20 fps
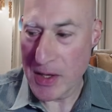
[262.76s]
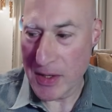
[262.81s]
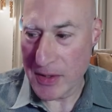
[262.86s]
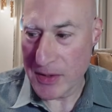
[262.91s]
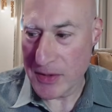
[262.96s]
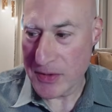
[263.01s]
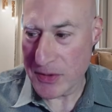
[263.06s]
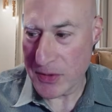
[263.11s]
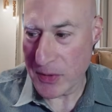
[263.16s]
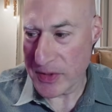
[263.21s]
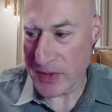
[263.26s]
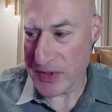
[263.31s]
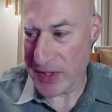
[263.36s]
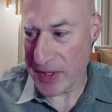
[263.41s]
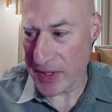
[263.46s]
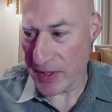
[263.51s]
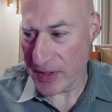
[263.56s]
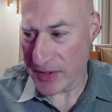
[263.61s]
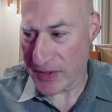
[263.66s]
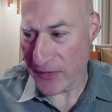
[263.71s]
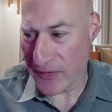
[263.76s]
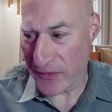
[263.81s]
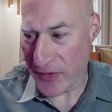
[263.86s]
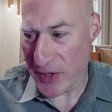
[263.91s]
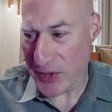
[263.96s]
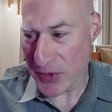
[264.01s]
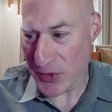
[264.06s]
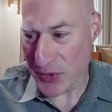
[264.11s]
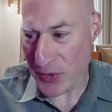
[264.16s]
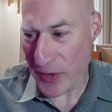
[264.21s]
So it's a
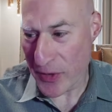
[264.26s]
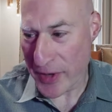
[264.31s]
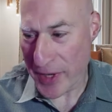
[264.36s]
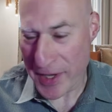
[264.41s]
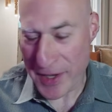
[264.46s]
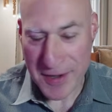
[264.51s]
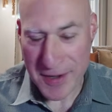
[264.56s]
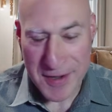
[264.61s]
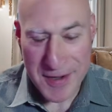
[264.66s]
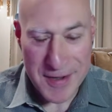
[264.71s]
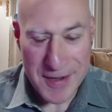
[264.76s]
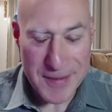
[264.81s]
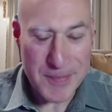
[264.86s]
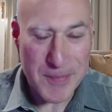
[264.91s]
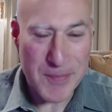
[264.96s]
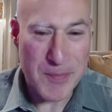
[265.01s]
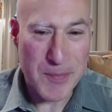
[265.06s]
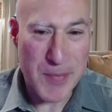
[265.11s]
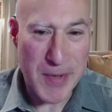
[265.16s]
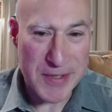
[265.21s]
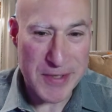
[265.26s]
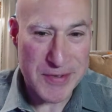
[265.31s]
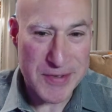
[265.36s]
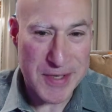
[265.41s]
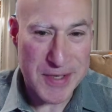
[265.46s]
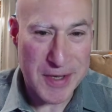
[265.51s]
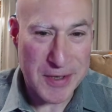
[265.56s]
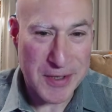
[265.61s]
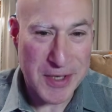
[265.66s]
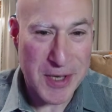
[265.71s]
fun story, but
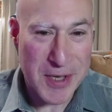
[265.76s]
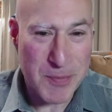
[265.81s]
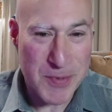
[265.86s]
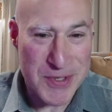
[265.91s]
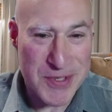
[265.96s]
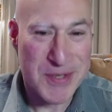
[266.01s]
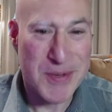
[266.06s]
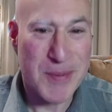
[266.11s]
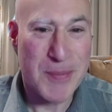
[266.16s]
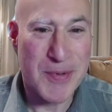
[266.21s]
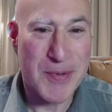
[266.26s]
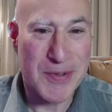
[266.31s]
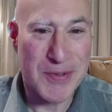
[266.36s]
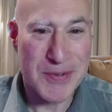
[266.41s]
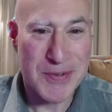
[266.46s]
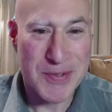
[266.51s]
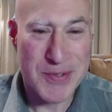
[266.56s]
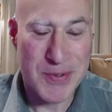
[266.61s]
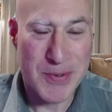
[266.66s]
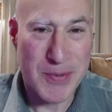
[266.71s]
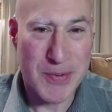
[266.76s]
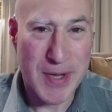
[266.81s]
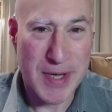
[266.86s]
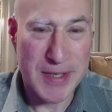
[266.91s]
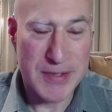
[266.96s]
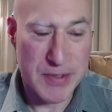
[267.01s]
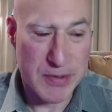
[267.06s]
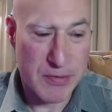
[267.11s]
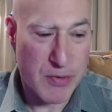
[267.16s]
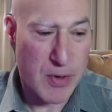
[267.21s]
I'll keep it simple. So I
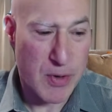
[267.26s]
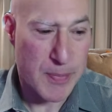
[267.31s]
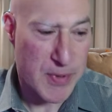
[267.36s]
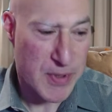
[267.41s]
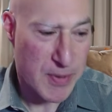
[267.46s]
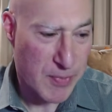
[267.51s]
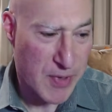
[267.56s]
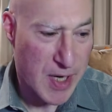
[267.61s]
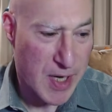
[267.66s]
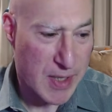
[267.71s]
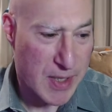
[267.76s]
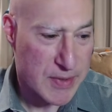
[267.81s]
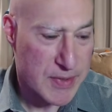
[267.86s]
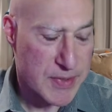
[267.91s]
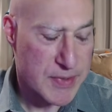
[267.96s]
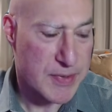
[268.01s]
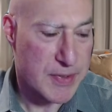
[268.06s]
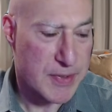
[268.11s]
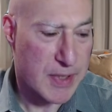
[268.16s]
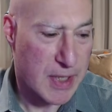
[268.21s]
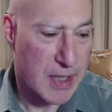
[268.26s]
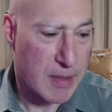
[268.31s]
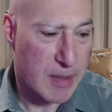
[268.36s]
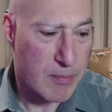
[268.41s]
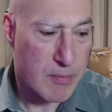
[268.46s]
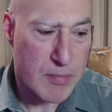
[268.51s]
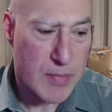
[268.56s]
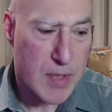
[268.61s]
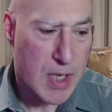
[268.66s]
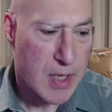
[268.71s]
did grow up in the Bronx.
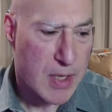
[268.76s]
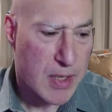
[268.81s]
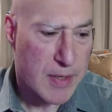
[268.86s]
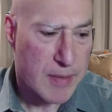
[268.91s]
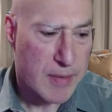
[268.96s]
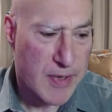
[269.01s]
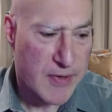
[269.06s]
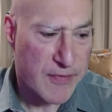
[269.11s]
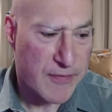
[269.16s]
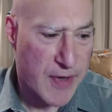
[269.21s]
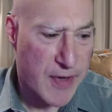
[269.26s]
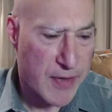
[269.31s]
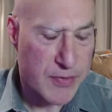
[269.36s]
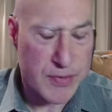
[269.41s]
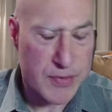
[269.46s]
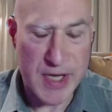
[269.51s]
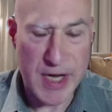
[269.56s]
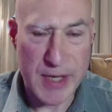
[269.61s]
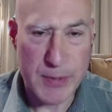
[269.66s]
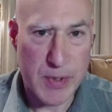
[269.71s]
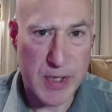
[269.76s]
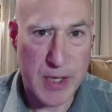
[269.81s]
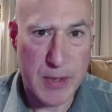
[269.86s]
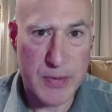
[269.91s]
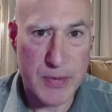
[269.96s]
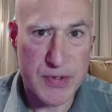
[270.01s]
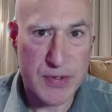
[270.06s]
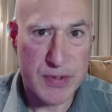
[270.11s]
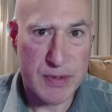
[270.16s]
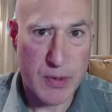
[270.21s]
My father died when I
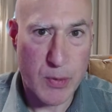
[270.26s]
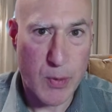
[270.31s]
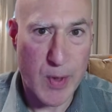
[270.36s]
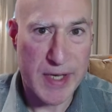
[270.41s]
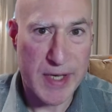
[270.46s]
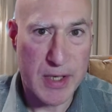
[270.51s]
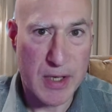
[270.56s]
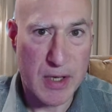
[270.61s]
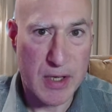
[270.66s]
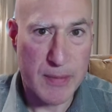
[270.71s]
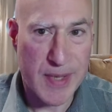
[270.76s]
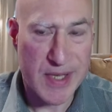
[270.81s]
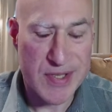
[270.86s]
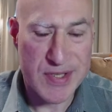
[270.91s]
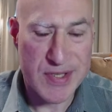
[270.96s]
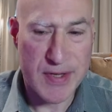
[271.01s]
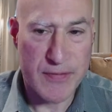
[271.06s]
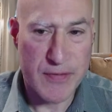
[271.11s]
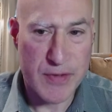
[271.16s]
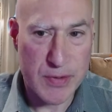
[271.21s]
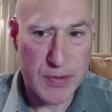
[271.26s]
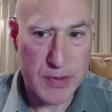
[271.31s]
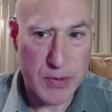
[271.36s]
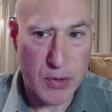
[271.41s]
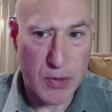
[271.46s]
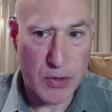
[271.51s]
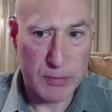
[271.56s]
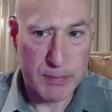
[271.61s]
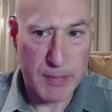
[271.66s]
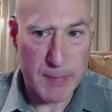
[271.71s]
was quite young, about 7 years
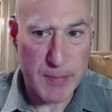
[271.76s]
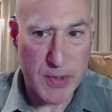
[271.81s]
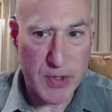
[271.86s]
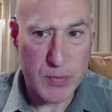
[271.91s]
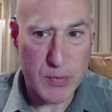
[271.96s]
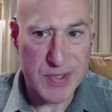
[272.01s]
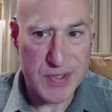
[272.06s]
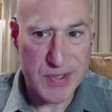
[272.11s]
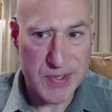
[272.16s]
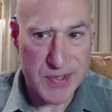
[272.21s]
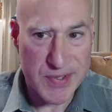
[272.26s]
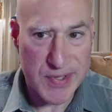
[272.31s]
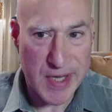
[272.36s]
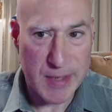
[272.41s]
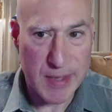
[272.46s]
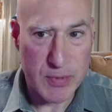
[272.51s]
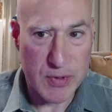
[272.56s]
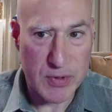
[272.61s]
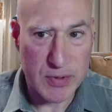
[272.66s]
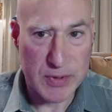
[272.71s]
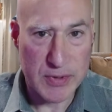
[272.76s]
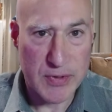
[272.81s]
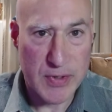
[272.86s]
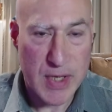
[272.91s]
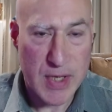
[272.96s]
old. My mother was disabled.